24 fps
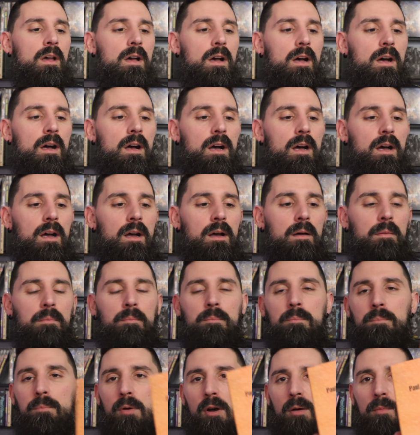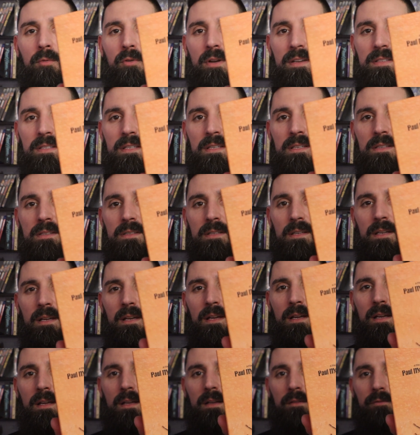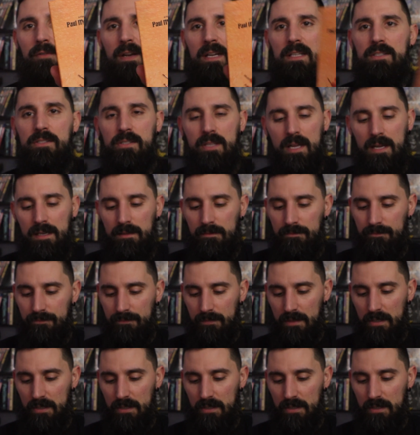Paul Moressi's Frankenstein.